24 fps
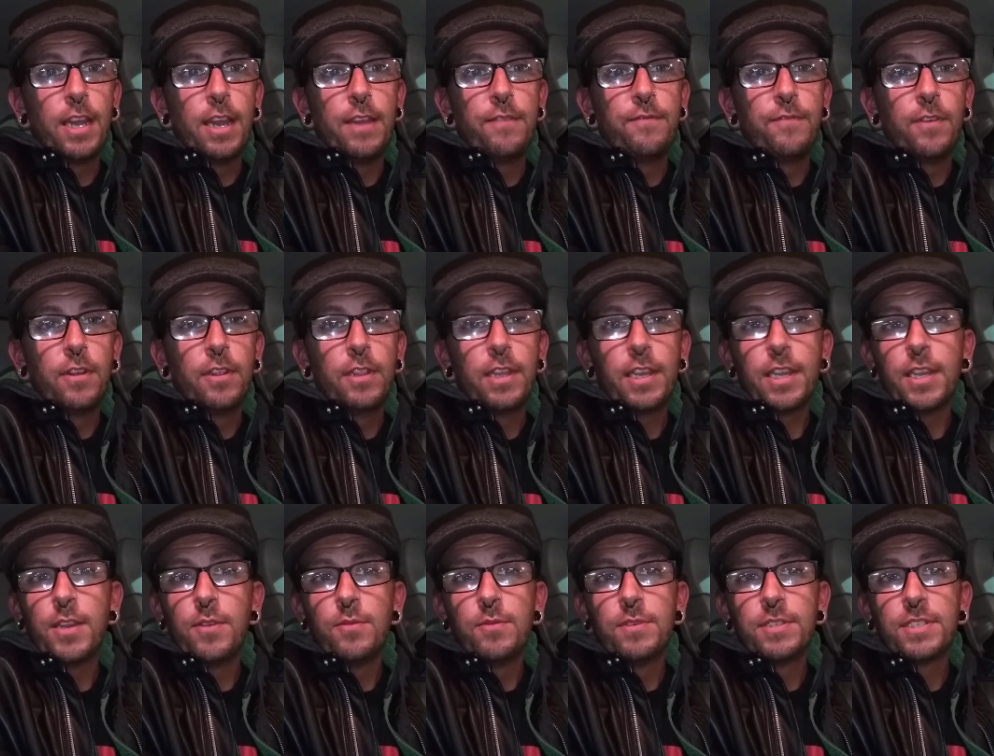I felt like
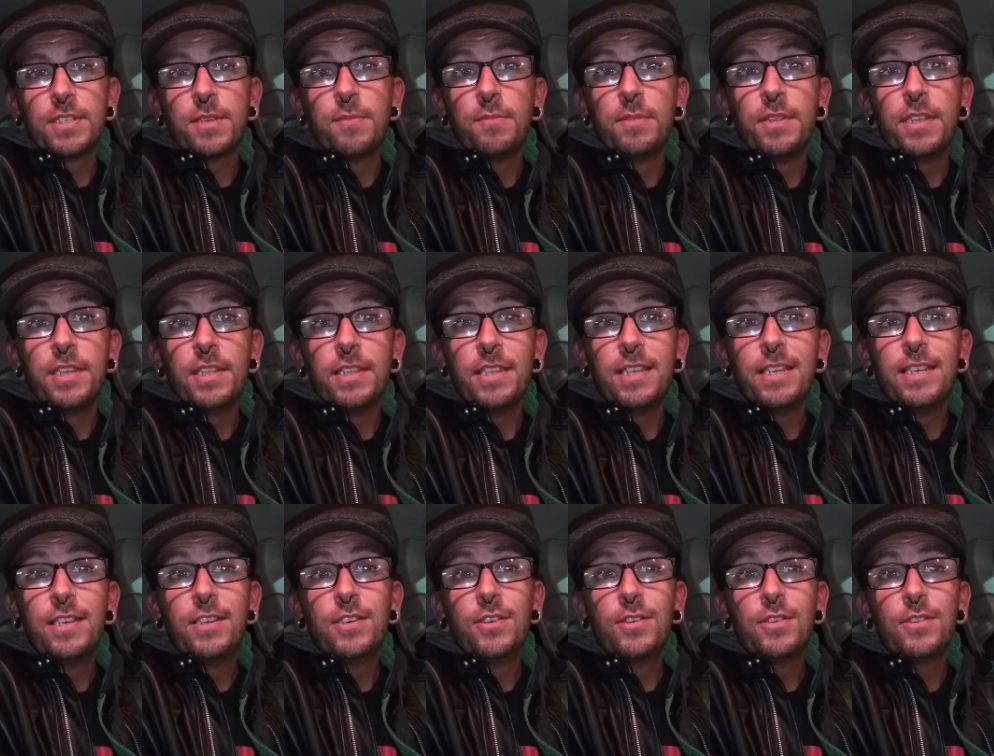it was completely
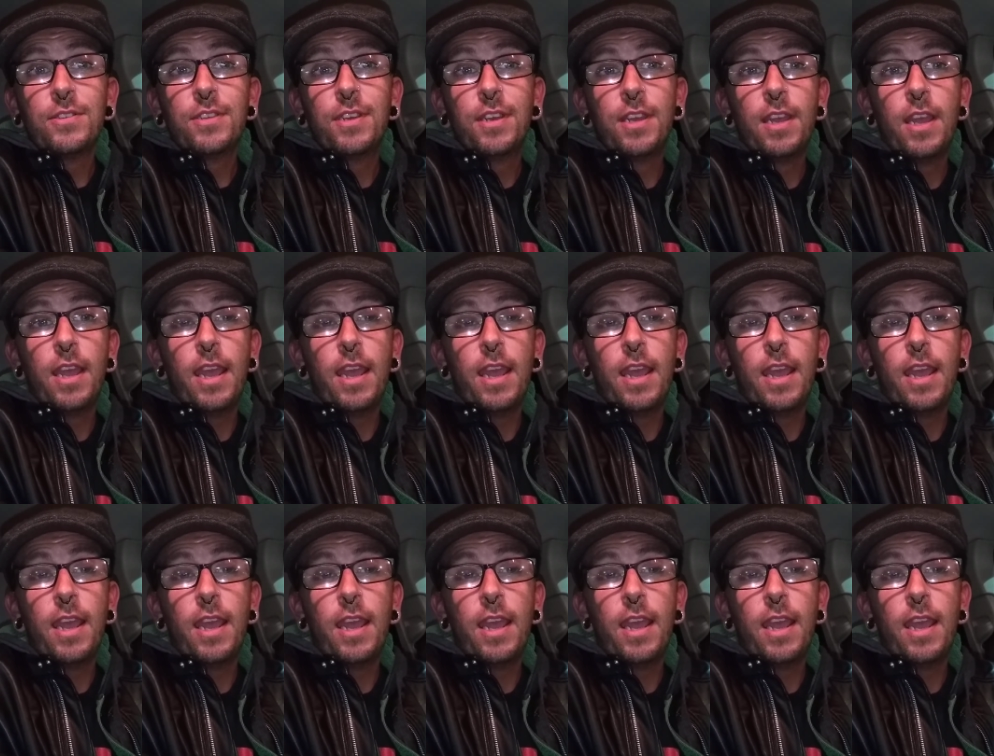healed,